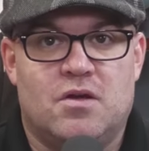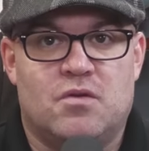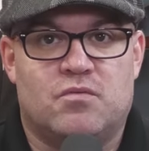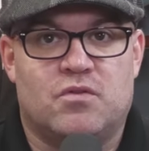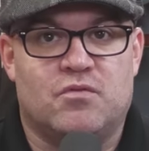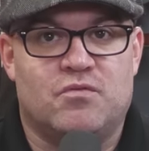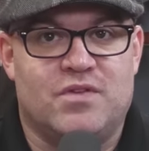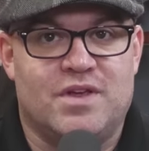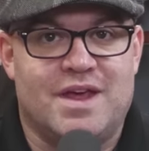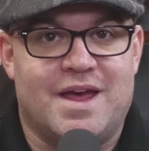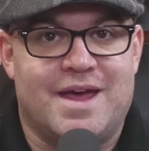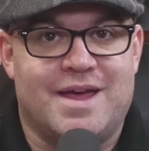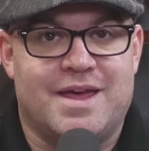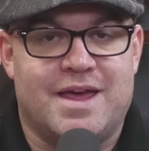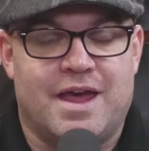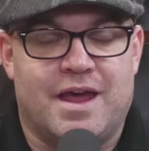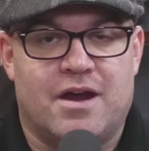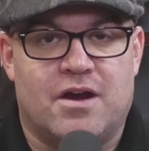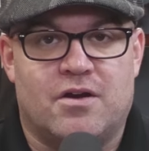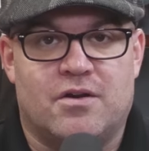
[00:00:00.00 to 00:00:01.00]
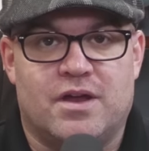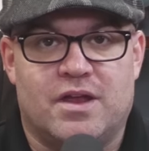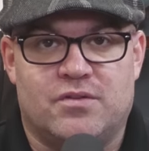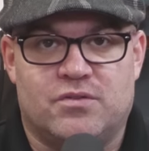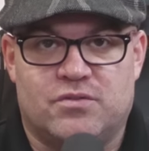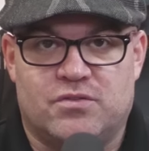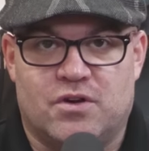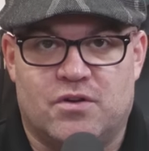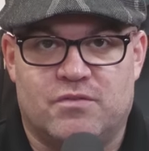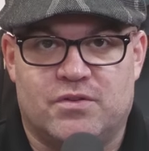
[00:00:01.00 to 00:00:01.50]
for VA care
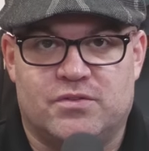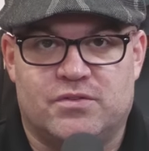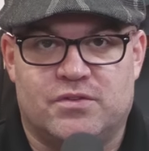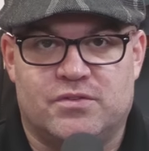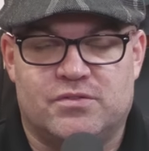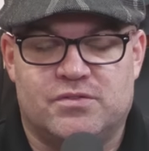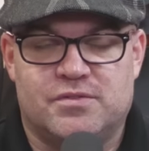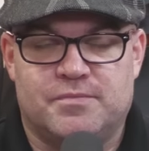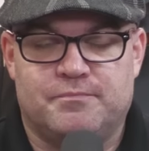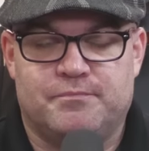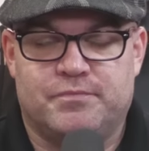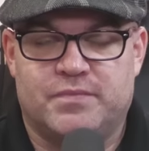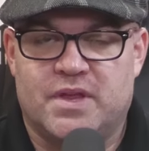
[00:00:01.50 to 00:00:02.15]
and services.